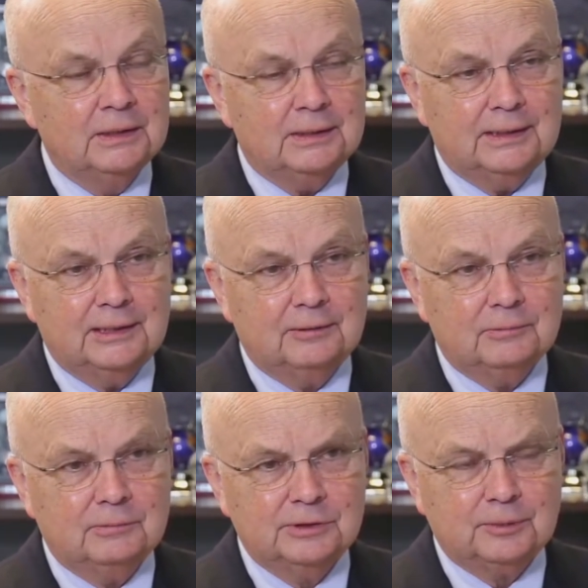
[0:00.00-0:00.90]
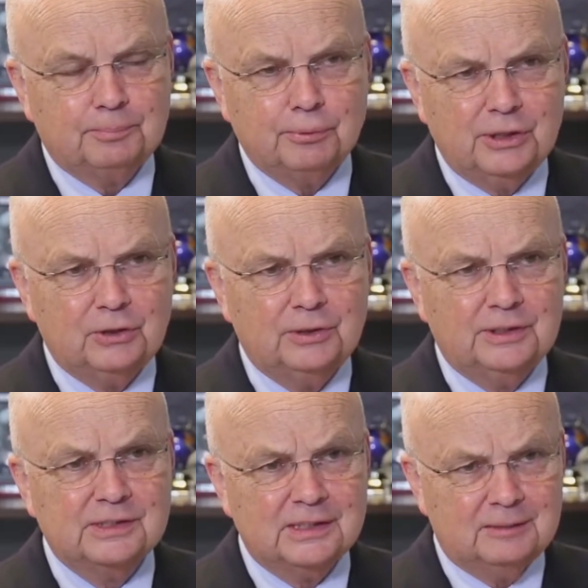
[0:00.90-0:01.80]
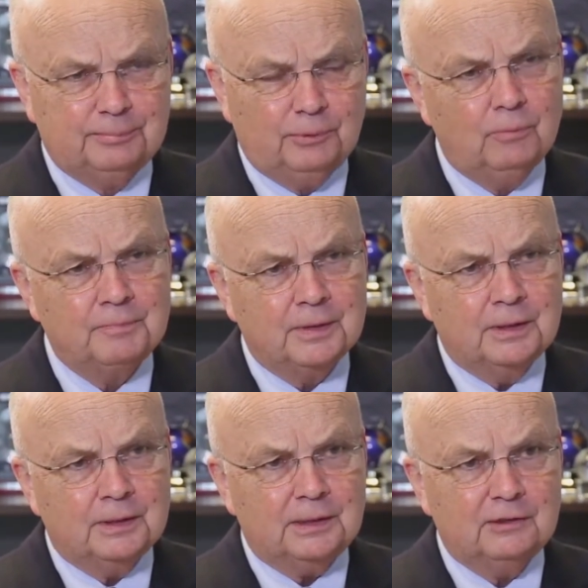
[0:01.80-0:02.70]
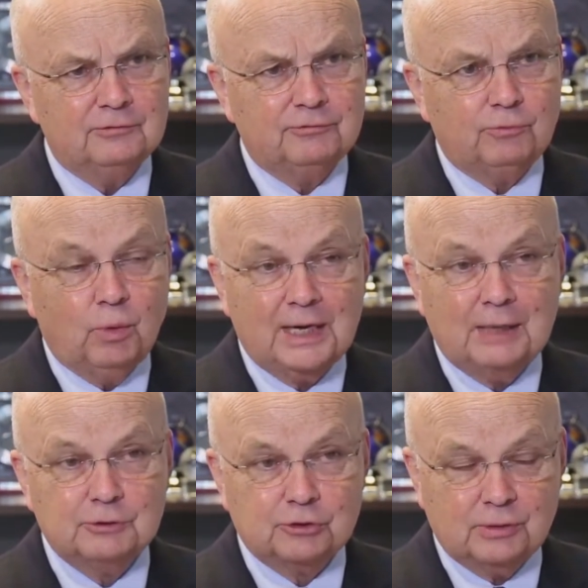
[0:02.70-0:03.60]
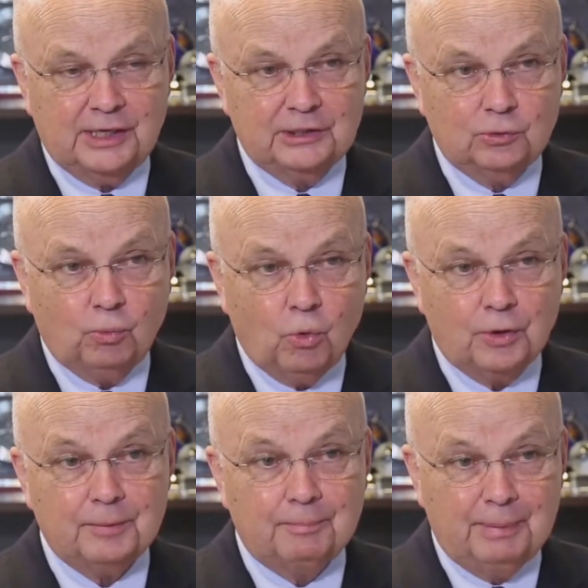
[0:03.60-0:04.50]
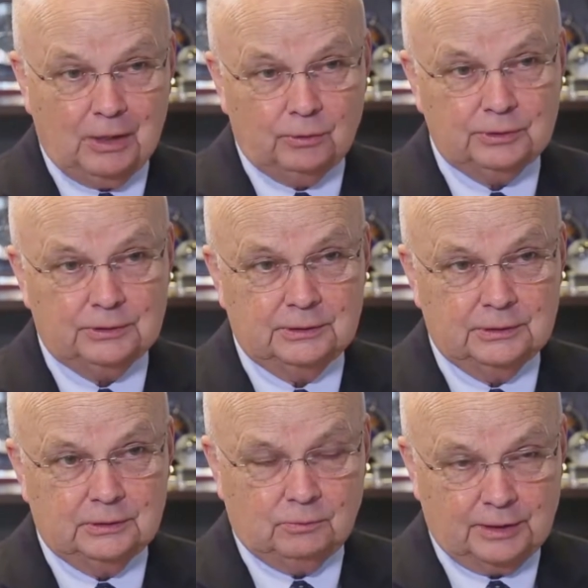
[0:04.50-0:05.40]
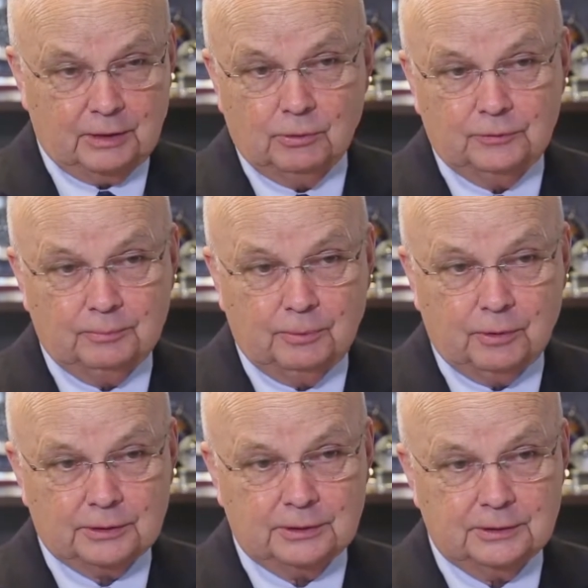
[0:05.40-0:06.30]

was a pretty good example of what I was trying to warn about when I wrote the book.